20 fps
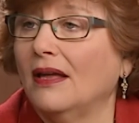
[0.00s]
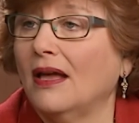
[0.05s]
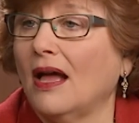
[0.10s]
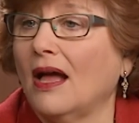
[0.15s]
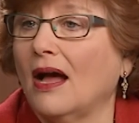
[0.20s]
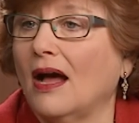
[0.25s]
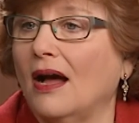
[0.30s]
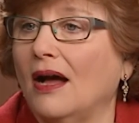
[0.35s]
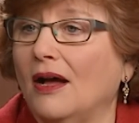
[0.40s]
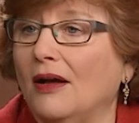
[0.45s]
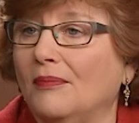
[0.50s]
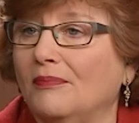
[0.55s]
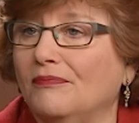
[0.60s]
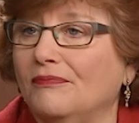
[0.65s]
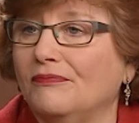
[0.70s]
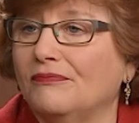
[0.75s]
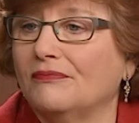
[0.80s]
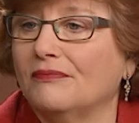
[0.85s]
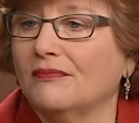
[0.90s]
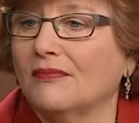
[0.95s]

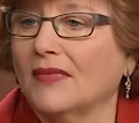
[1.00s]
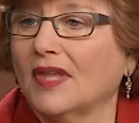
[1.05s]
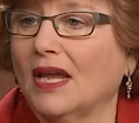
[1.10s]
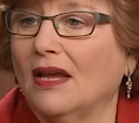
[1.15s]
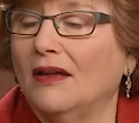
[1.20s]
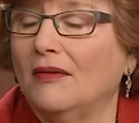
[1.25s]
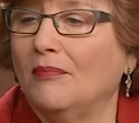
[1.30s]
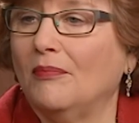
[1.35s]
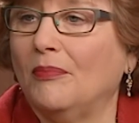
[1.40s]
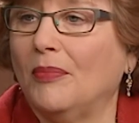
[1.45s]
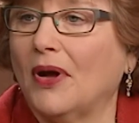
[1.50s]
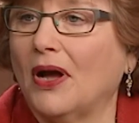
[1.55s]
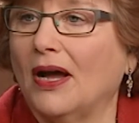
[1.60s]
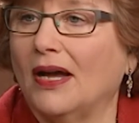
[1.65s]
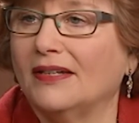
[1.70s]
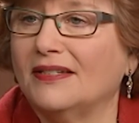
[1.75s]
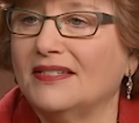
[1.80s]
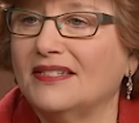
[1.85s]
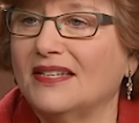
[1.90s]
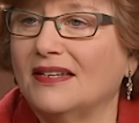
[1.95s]

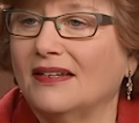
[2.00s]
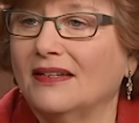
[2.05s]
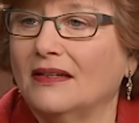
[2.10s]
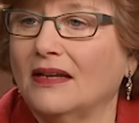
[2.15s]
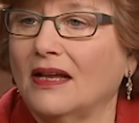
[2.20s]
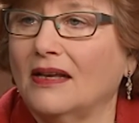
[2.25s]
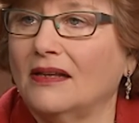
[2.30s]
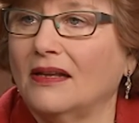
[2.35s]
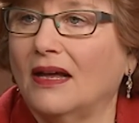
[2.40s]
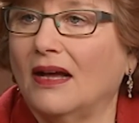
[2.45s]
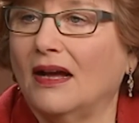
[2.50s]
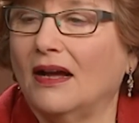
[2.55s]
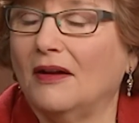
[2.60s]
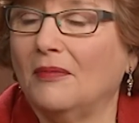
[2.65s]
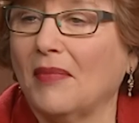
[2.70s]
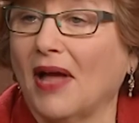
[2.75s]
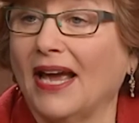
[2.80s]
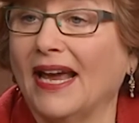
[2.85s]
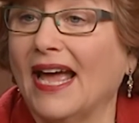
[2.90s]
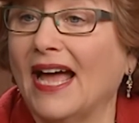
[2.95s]
But
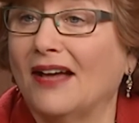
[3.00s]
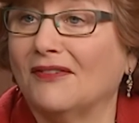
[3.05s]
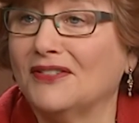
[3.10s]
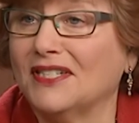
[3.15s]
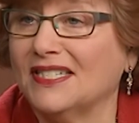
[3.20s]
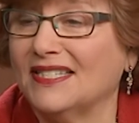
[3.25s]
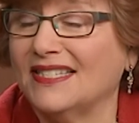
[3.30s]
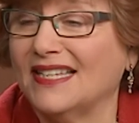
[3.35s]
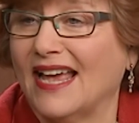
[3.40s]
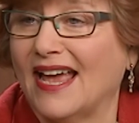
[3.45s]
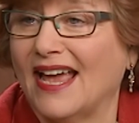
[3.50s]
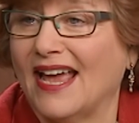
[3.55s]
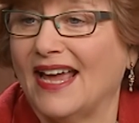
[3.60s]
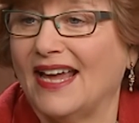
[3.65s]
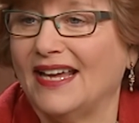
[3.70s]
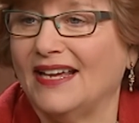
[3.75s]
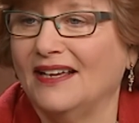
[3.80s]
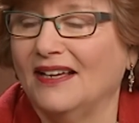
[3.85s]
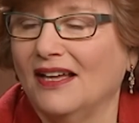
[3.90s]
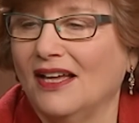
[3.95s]
I have to
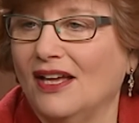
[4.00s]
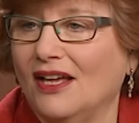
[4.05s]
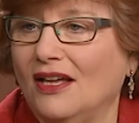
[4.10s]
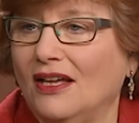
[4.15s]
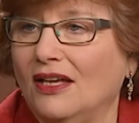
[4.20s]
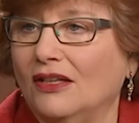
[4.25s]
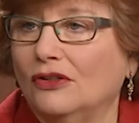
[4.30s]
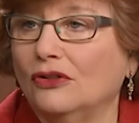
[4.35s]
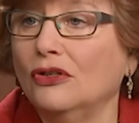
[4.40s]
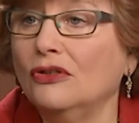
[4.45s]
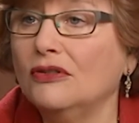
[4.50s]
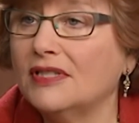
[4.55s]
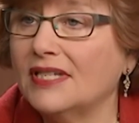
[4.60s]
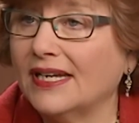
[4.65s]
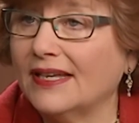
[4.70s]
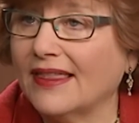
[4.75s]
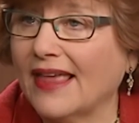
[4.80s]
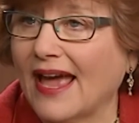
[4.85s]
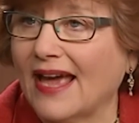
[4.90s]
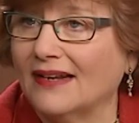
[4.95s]
say,
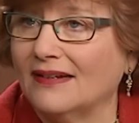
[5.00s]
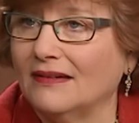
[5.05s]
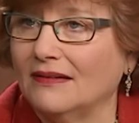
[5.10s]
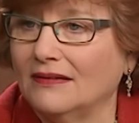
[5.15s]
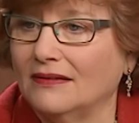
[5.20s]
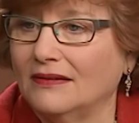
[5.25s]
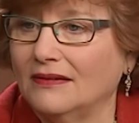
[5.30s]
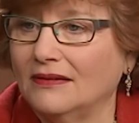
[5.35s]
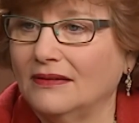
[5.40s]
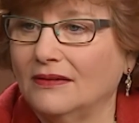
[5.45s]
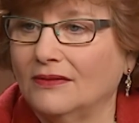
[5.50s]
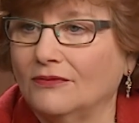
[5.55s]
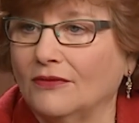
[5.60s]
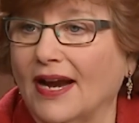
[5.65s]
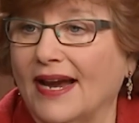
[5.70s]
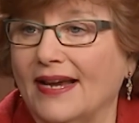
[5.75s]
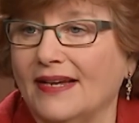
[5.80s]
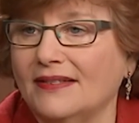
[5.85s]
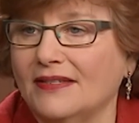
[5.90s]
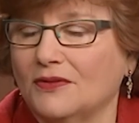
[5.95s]
losing that
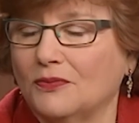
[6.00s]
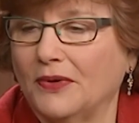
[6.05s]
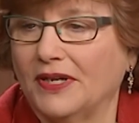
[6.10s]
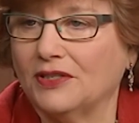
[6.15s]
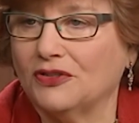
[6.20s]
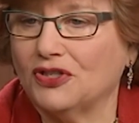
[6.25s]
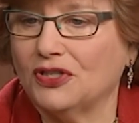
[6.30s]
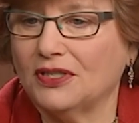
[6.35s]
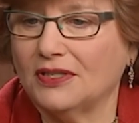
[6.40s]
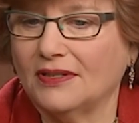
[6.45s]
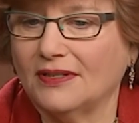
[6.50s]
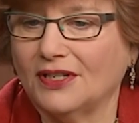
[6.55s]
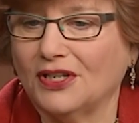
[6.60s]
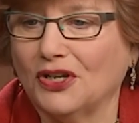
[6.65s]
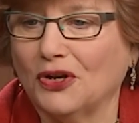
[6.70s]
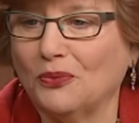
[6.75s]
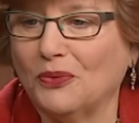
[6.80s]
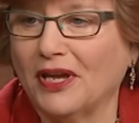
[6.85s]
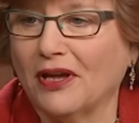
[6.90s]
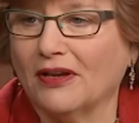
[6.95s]
race, which
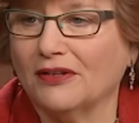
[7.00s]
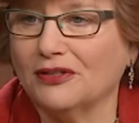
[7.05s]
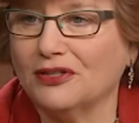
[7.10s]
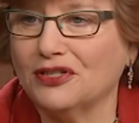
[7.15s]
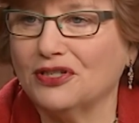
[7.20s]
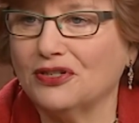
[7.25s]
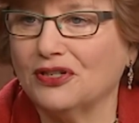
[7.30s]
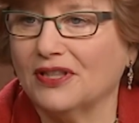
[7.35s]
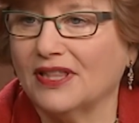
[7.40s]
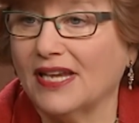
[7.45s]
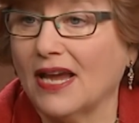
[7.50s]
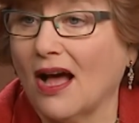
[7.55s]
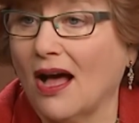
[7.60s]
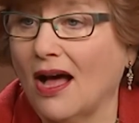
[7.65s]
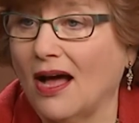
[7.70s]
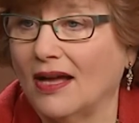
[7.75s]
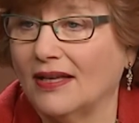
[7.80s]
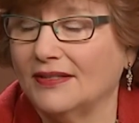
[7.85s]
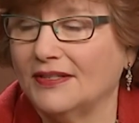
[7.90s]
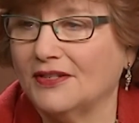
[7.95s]
we understood the
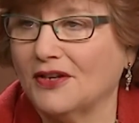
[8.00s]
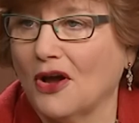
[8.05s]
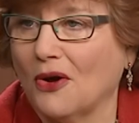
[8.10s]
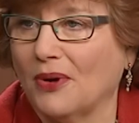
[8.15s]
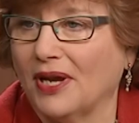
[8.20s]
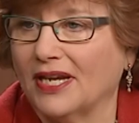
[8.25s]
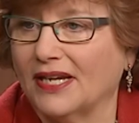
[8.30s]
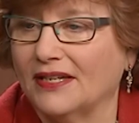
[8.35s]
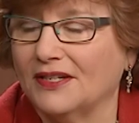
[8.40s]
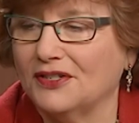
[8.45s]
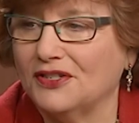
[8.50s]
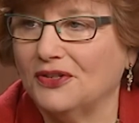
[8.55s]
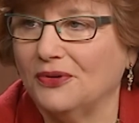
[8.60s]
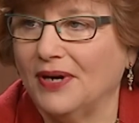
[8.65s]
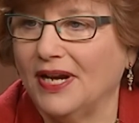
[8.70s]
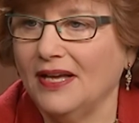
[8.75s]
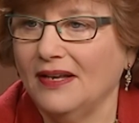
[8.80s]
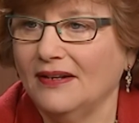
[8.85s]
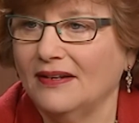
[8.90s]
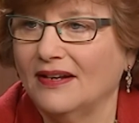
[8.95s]
odds going into
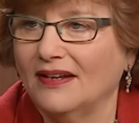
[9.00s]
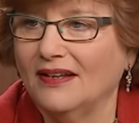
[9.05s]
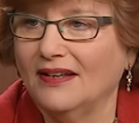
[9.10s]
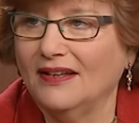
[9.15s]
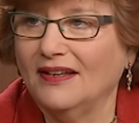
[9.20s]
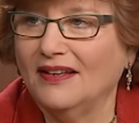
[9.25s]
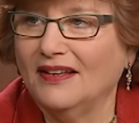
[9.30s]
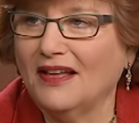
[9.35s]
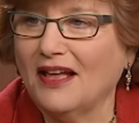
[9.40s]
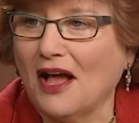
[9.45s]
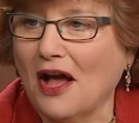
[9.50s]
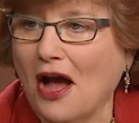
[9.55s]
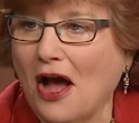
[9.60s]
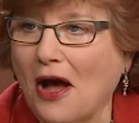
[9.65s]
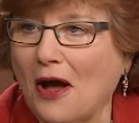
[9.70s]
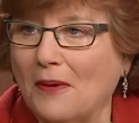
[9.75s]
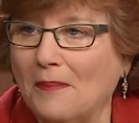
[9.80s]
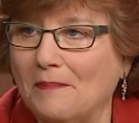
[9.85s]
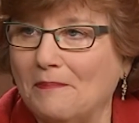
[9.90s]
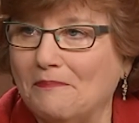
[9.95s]
it,
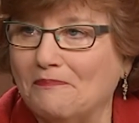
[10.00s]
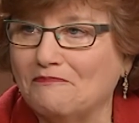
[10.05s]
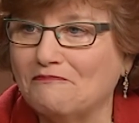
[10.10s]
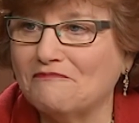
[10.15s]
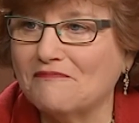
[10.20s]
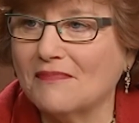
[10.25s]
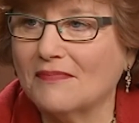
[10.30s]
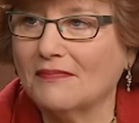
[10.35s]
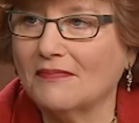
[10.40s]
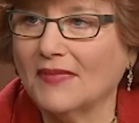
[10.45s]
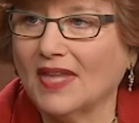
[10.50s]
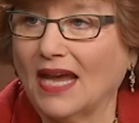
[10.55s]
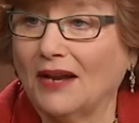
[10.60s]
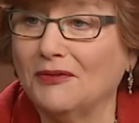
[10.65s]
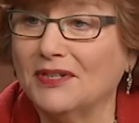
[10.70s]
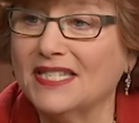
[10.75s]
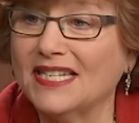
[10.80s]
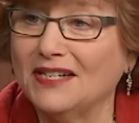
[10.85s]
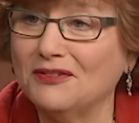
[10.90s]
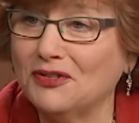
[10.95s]
and it
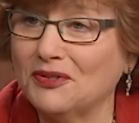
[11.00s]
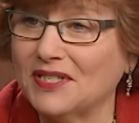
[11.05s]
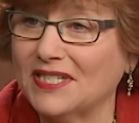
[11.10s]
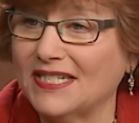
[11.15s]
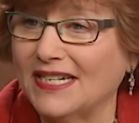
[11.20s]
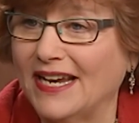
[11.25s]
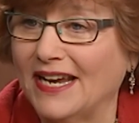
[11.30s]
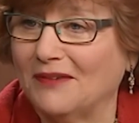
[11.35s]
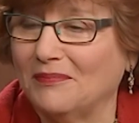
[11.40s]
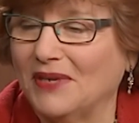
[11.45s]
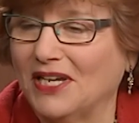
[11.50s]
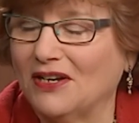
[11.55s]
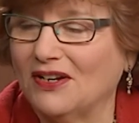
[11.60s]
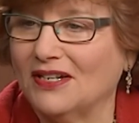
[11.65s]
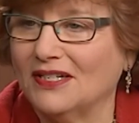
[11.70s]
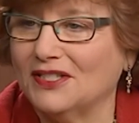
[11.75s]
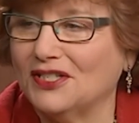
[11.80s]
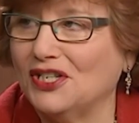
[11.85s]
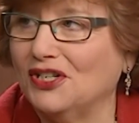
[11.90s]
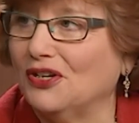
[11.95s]
was interesting
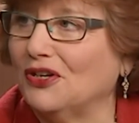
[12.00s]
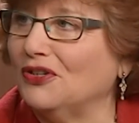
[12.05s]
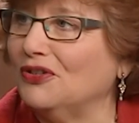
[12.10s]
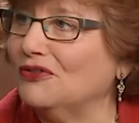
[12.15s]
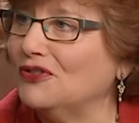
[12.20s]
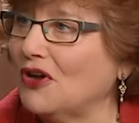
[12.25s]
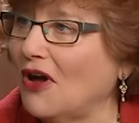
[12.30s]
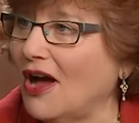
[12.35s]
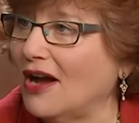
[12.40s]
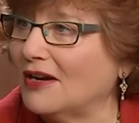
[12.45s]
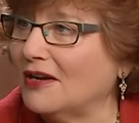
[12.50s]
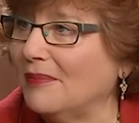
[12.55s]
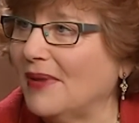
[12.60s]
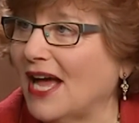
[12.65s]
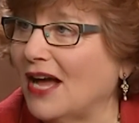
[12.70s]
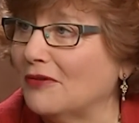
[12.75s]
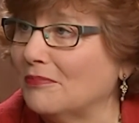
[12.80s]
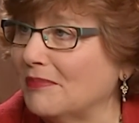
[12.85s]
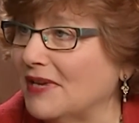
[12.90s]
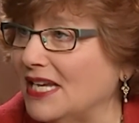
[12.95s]
because you talk
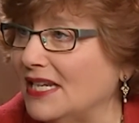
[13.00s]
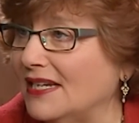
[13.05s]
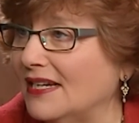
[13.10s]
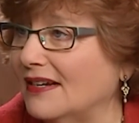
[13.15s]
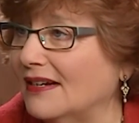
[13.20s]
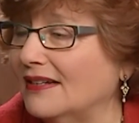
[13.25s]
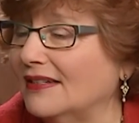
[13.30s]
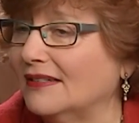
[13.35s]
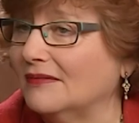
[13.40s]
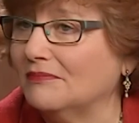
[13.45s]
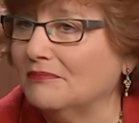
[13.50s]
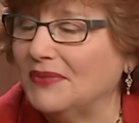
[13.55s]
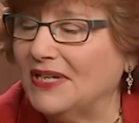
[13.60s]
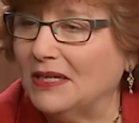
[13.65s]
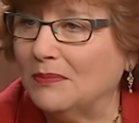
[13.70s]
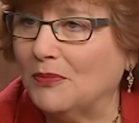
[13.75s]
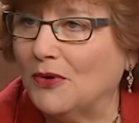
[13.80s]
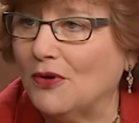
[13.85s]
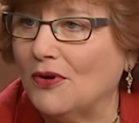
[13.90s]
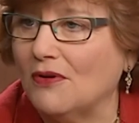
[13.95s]
about media and
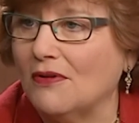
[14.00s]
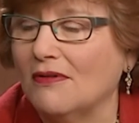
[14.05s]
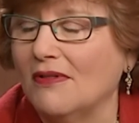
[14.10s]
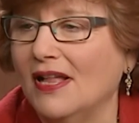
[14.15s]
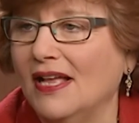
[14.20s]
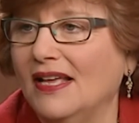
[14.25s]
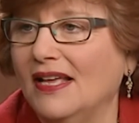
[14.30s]
people